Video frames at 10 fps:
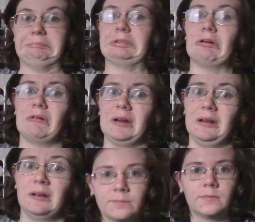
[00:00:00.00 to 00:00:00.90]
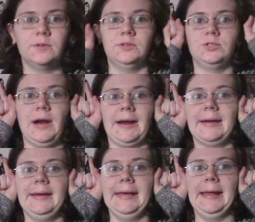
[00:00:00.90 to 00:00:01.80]
Sorry.
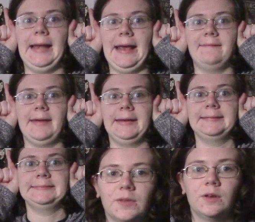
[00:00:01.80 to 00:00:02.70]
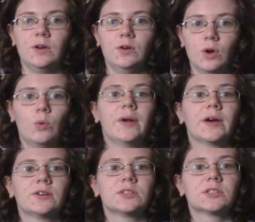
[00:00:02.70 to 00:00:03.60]
Track 11. No One
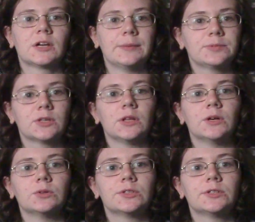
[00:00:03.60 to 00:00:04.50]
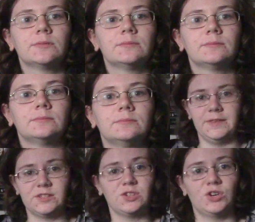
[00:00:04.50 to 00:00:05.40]
Else Comes Close.
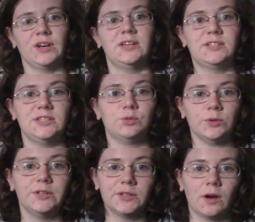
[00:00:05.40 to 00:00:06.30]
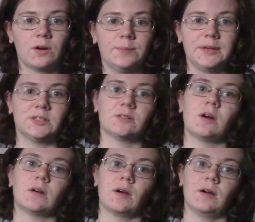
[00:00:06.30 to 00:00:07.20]
This song is the real R&B
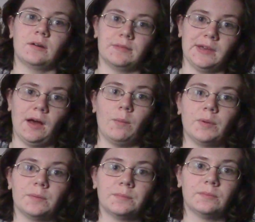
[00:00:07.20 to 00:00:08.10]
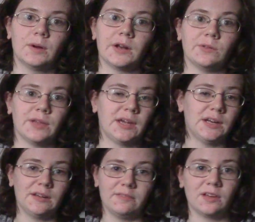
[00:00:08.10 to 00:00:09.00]
song of the album. I don't think
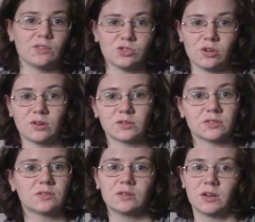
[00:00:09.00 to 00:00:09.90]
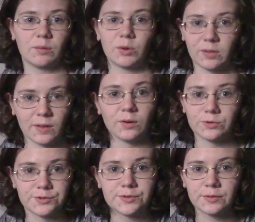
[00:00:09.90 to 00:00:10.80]
any of the other songs come
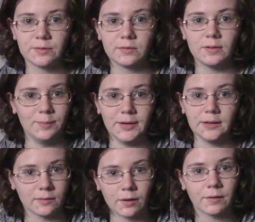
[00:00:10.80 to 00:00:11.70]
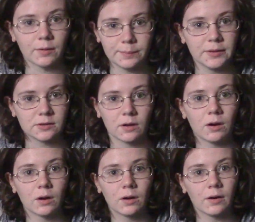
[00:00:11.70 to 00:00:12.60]
close to being the R&B
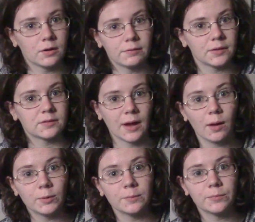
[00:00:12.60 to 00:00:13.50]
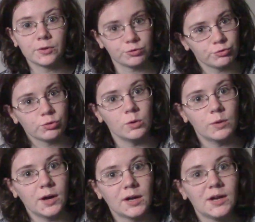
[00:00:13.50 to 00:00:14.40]
song of this album, the true
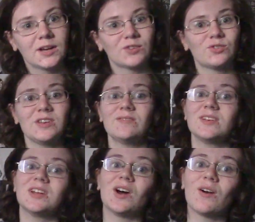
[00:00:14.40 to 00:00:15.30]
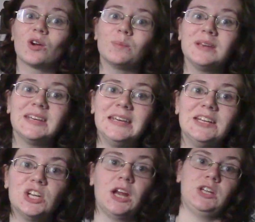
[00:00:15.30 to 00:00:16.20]
one. So there's even an R&B
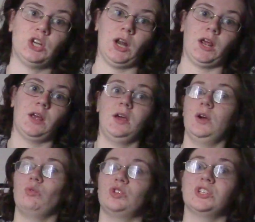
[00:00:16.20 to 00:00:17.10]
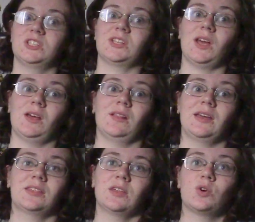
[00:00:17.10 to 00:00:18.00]
key change in it, which is
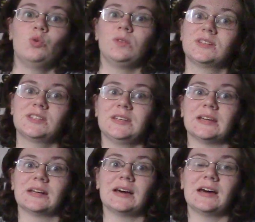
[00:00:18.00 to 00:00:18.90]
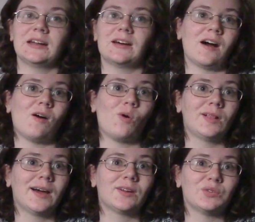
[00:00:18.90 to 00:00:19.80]
like the coolest thing. Not a whole
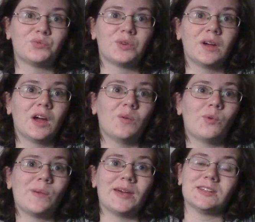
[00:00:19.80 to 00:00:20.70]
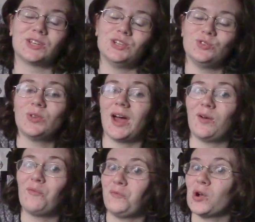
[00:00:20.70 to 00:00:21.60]
lot of boy bands can do
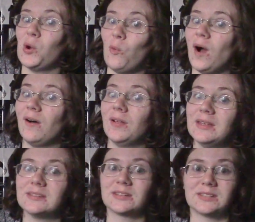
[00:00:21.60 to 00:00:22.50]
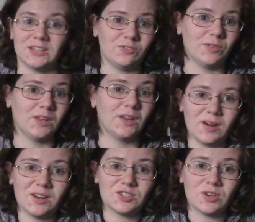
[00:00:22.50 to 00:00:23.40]
that very well and successfully.
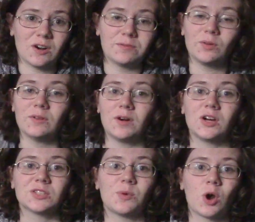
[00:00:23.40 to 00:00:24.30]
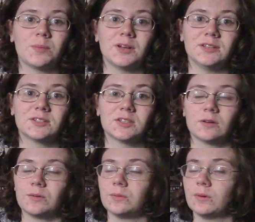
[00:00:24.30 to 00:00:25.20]
And it's chock full of awesome harmonies,
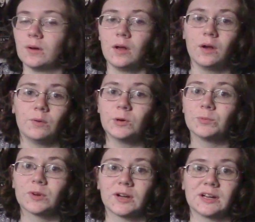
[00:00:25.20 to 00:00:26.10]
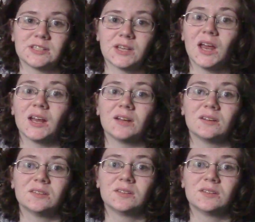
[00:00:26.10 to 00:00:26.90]
so what more can I say?